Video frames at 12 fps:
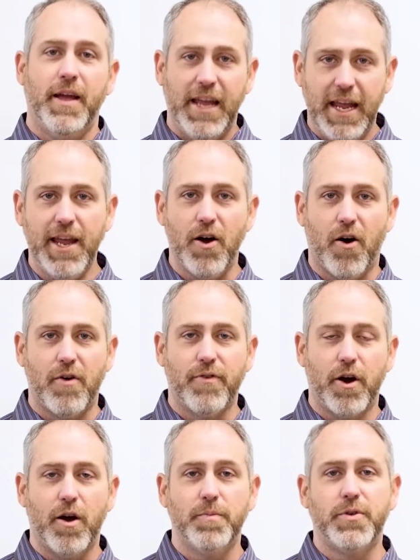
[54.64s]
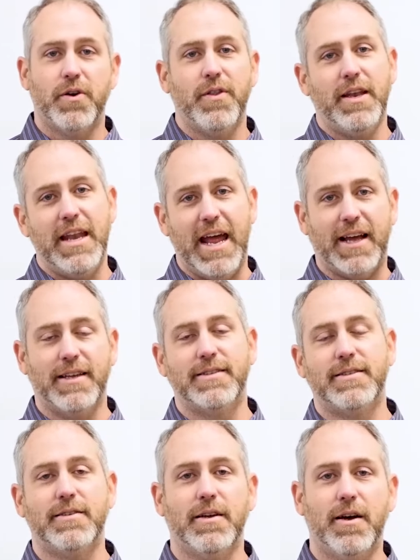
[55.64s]
ER verbs are the
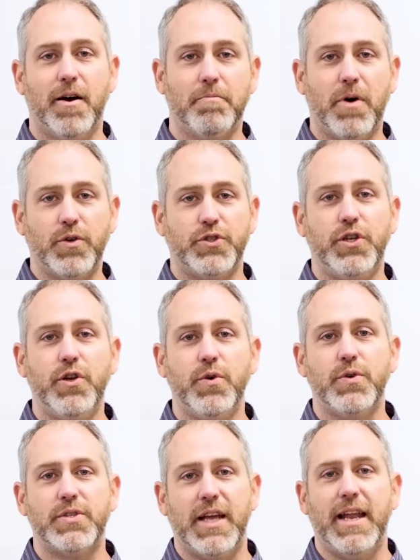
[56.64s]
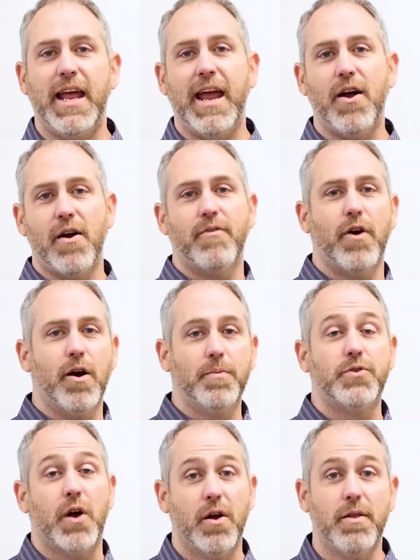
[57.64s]
next most used, and AR
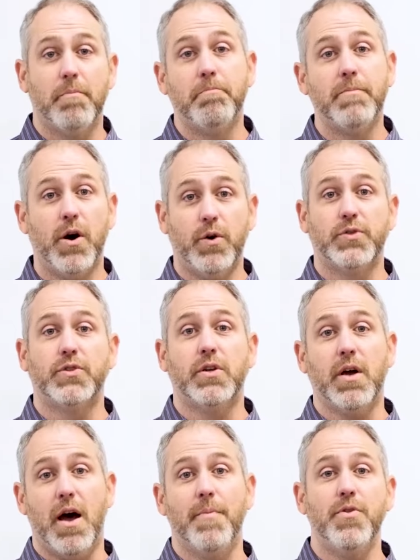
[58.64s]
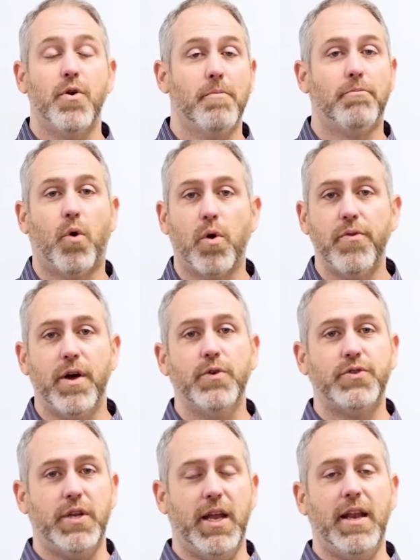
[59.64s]
verbs are the most common. There are more of
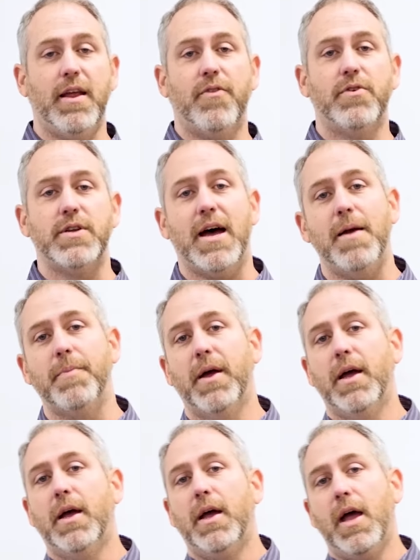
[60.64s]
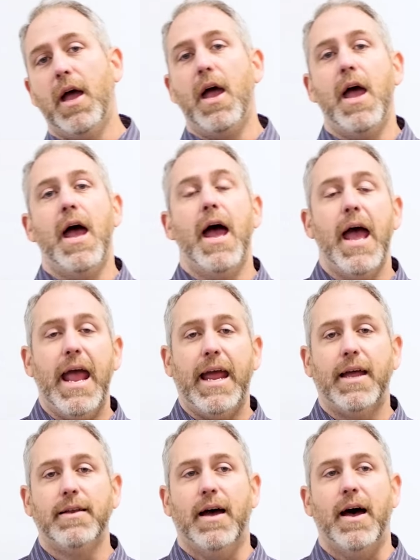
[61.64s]
those than any other type.
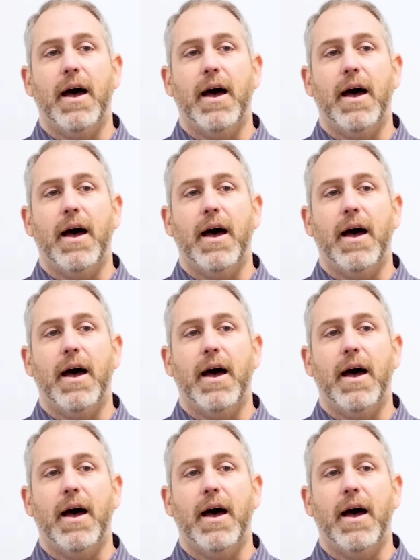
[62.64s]
And